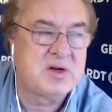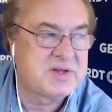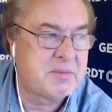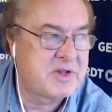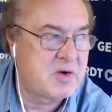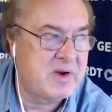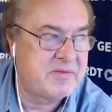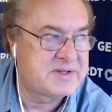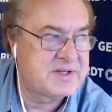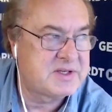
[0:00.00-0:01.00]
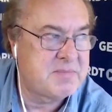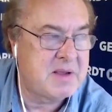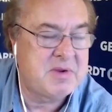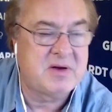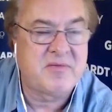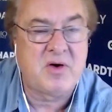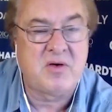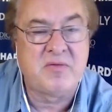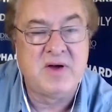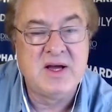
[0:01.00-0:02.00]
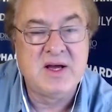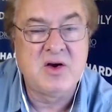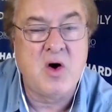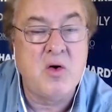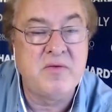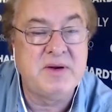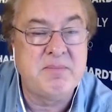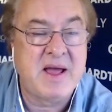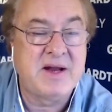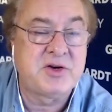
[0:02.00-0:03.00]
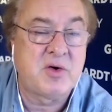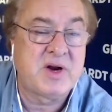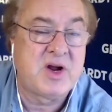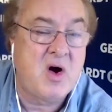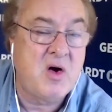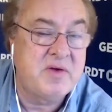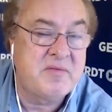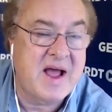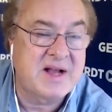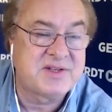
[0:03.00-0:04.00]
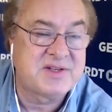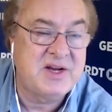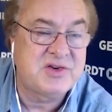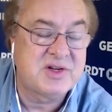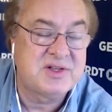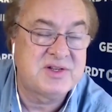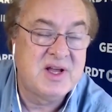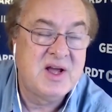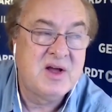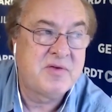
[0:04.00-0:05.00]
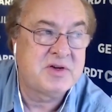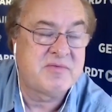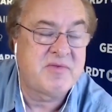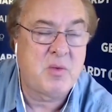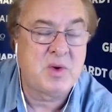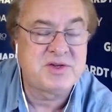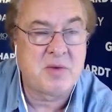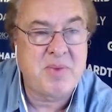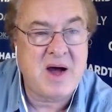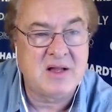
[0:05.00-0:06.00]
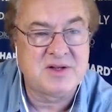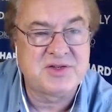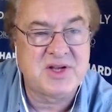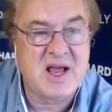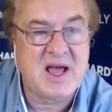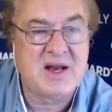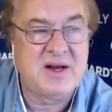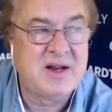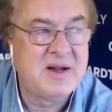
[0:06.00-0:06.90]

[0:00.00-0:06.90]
some of the grievances maybe involve COVID, mandatory COVID vaccinations. First of all, what's our policy and